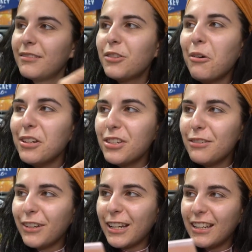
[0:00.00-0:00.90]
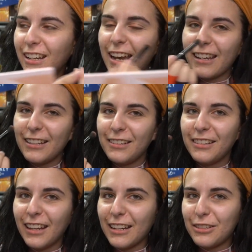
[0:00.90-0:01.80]
I want to see if I can I can
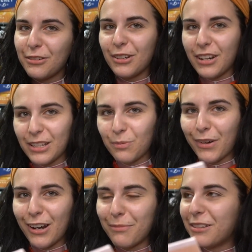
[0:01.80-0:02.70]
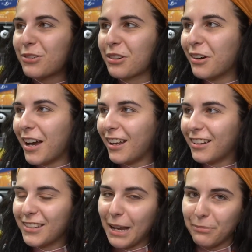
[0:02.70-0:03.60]
like do a, a Spider-Man squat
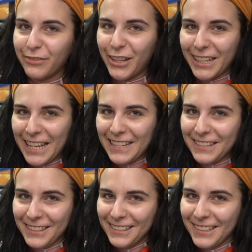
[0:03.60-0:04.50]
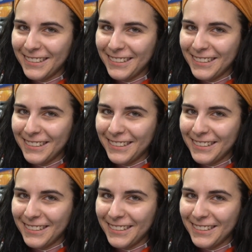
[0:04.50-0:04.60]
on top of all the cases,